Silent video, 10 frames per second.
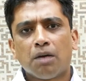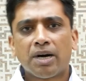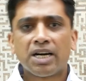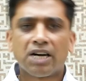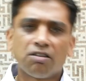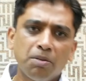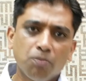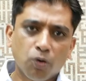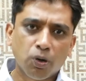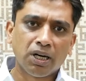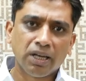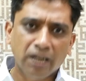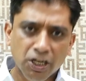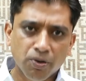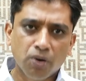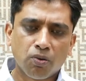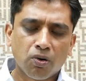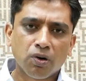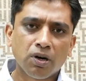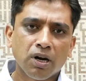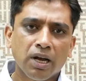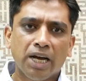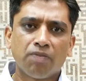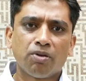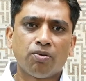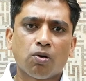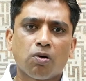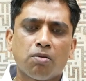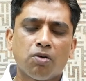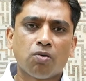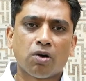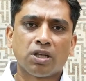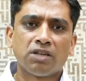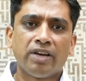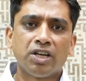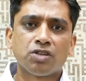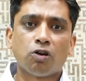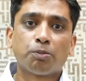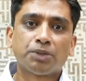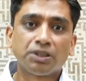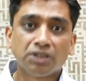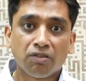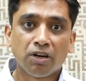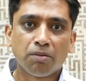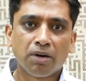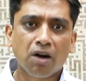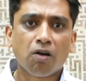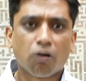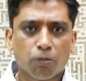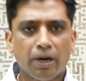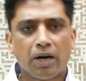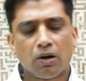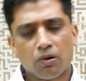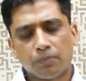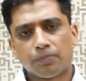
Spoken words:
but it will be more clear as we go on and when we talk about what are the various options available under corporate law.